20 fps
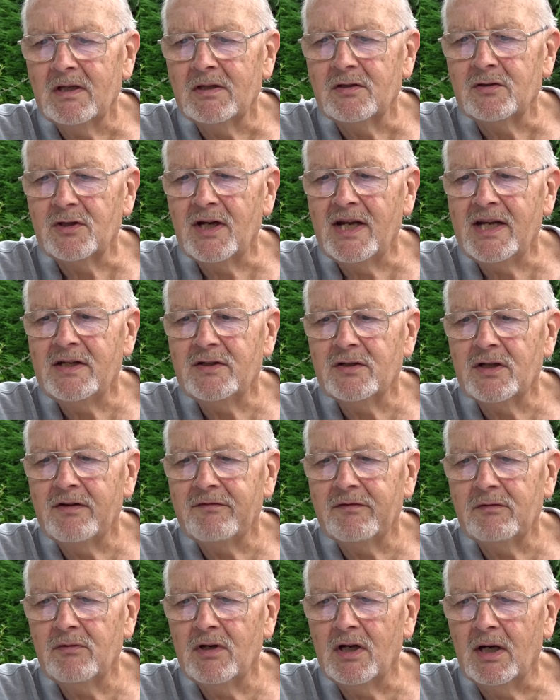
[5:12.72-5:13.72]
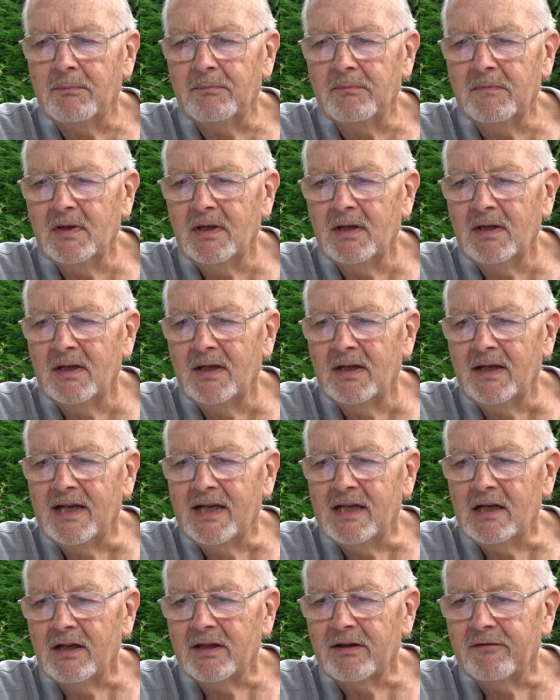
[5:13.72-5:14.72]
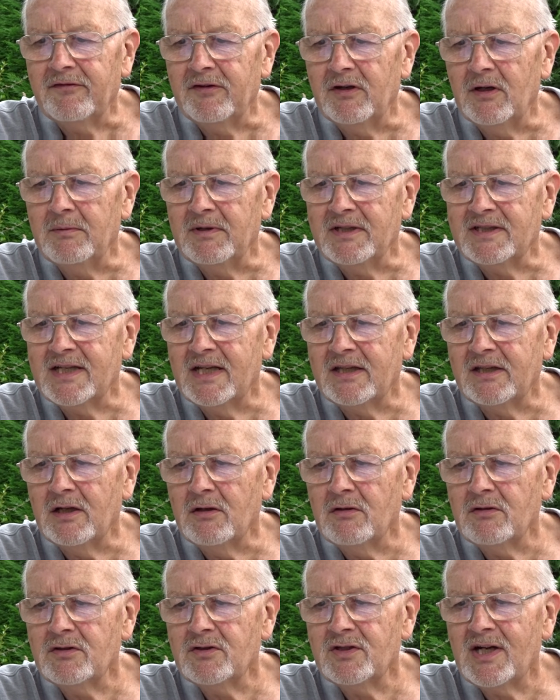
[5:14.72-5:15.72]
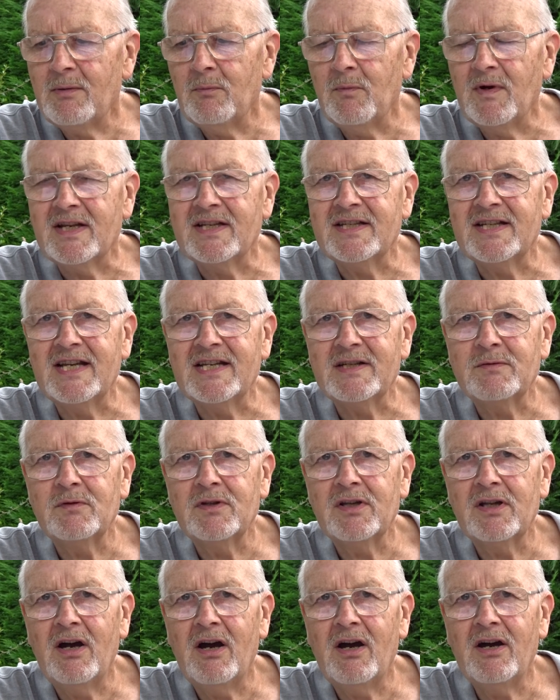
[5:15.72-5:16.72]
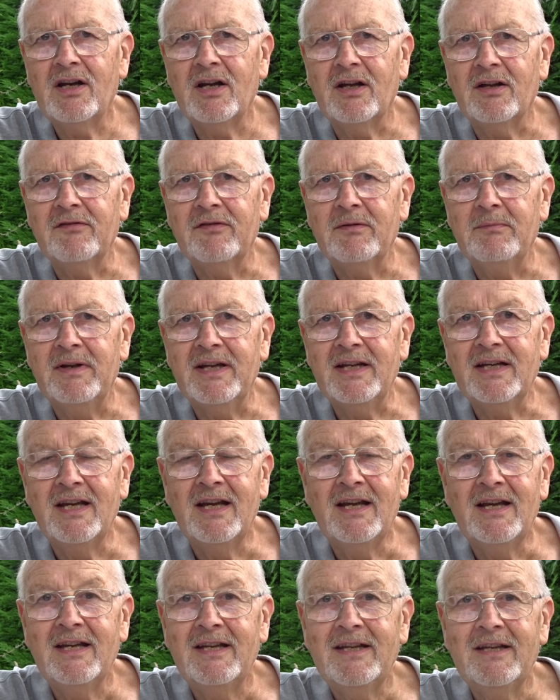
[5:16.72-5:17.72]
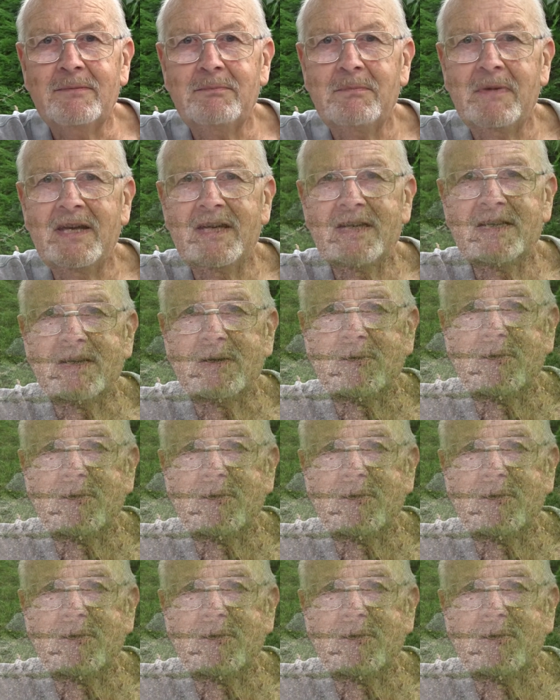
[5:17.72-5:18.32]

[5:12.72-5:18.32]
Train Driver Rob. He liked the film and he said, those tramway sets were the highlight for me. Yeah, amazing,